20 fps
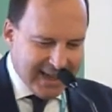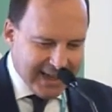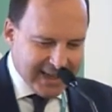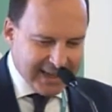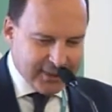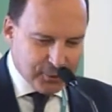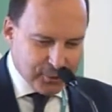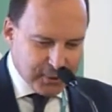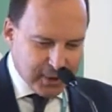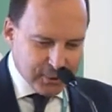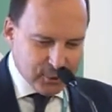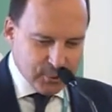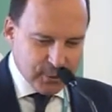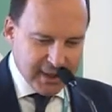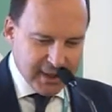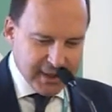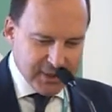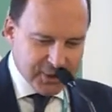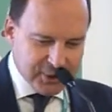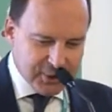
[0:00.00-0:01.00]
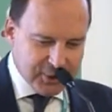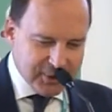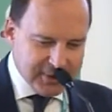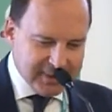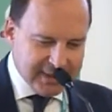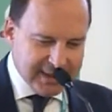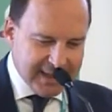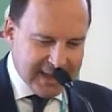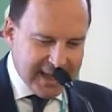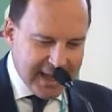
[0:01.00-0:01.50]

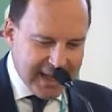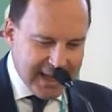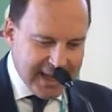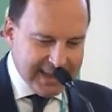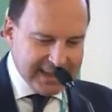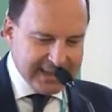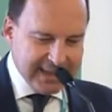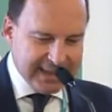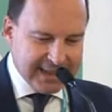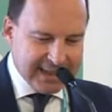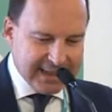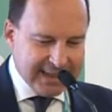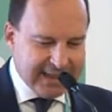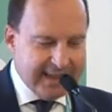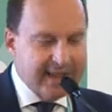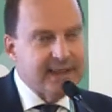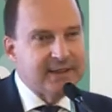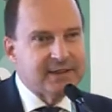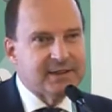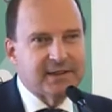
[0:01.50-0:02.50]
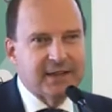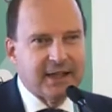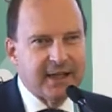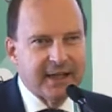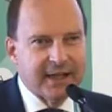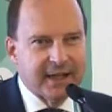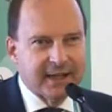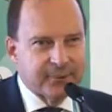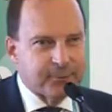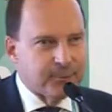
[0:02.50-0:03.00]
Congratulations. And it's
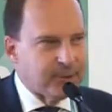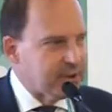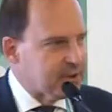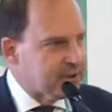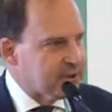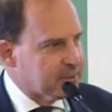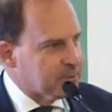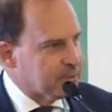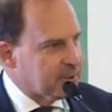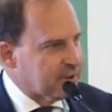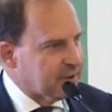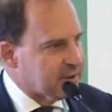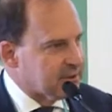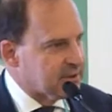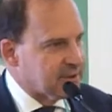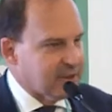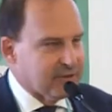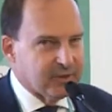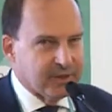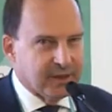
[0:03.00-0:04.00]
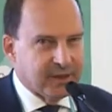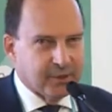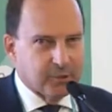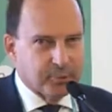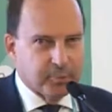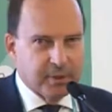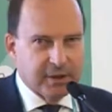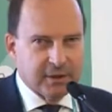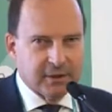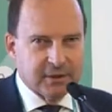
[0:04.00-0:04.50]
clear what it means having
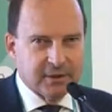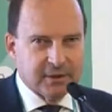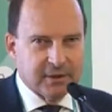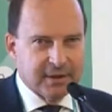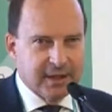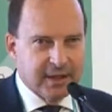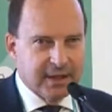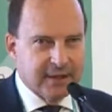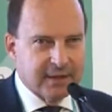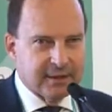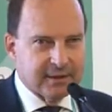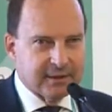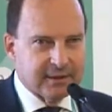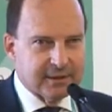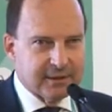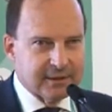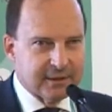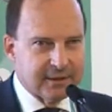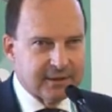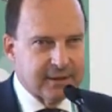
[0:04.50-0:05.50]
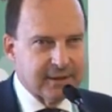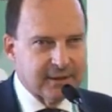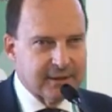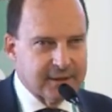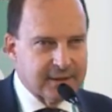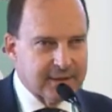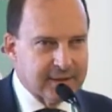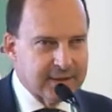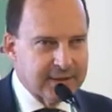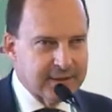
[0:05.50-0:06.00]
augmented reality in
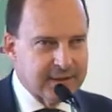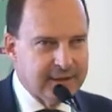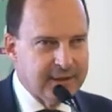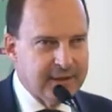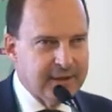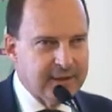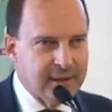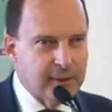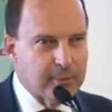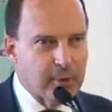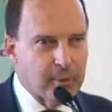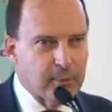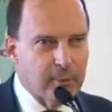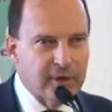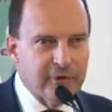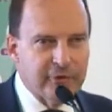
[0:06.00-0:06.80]
a mobile